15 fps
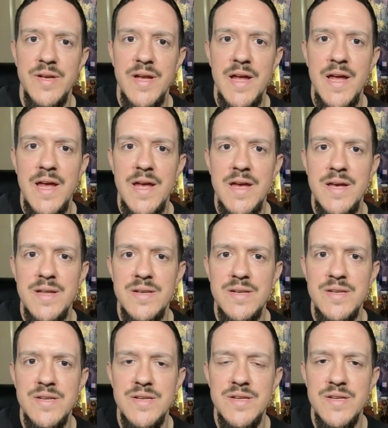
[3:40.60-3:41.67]

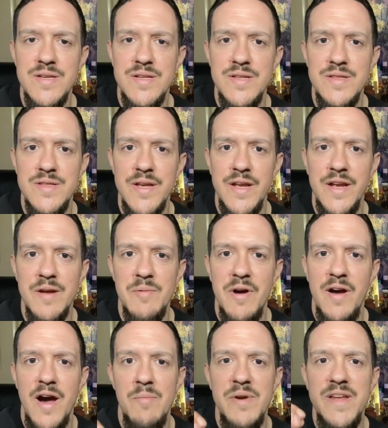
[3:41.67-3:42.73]
and thinking about
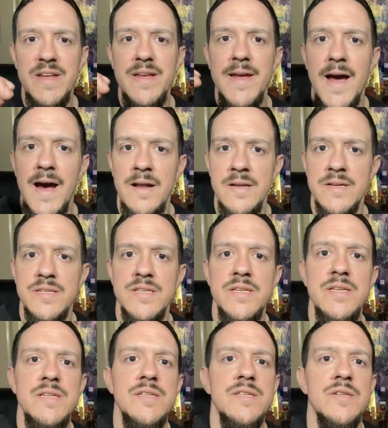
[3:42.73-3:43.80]
how many
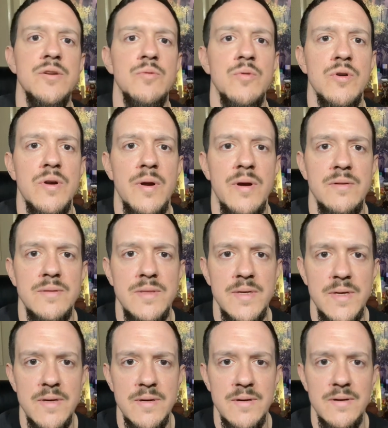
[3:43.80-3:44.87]
galaxies there were out
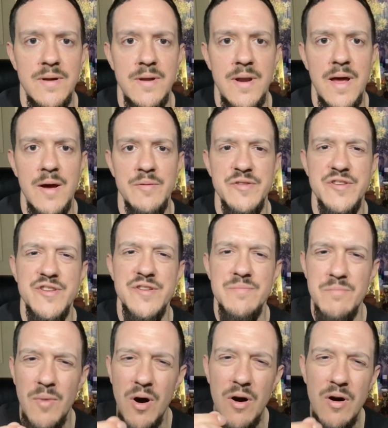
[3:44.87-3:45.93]
there and how
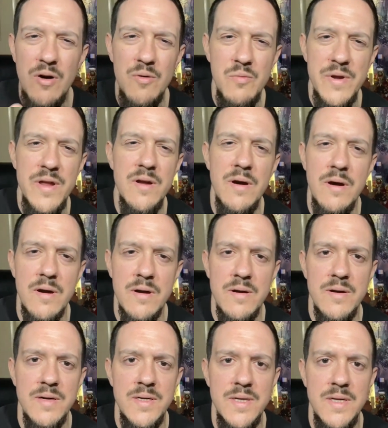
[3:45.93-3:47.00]
small we are
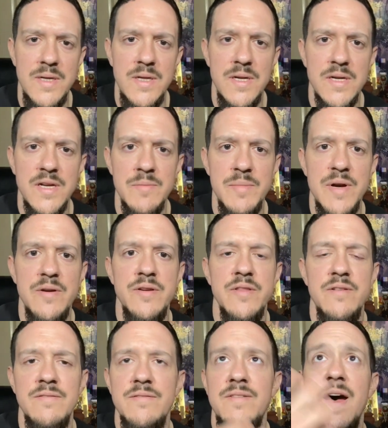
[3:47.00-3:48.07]
compared to the
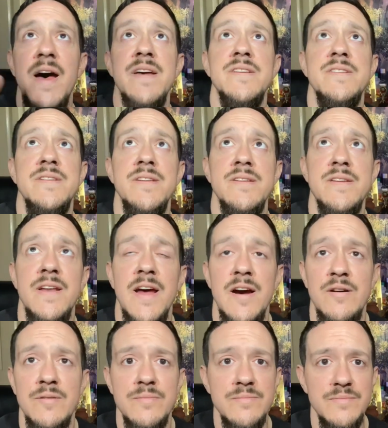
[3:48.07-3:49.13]
vastness and
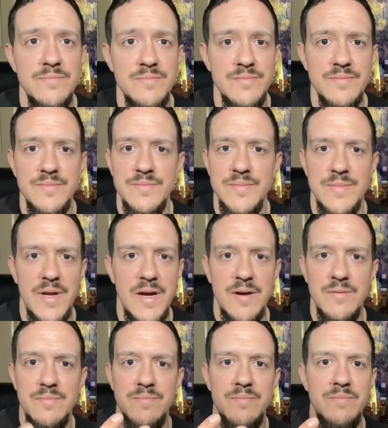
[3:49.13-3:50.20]
how,
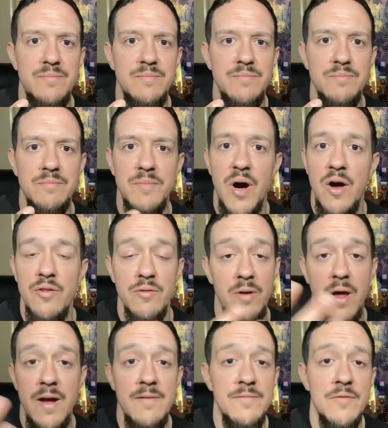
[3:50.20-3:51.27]
how other
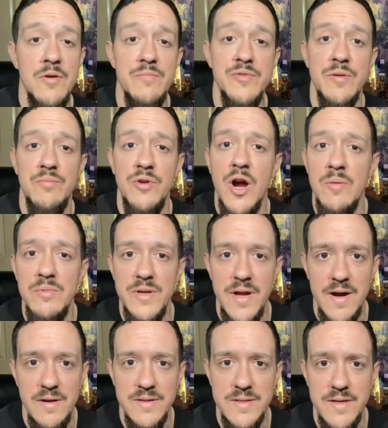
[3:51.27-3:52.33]
life forms are probably
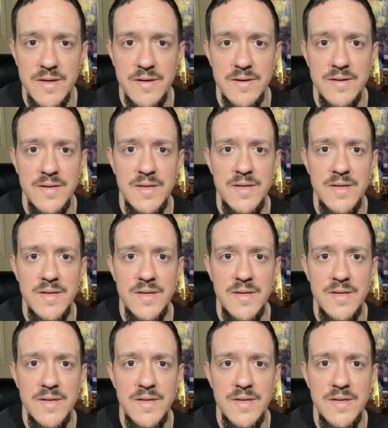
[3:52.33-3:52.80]
out there.